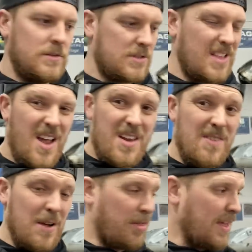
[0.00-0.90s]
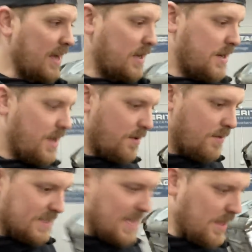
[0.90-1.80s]
So the only real thing I can do
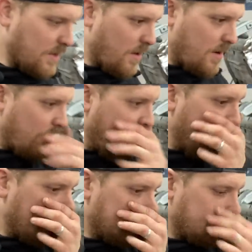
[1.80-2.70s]
is get the grinder out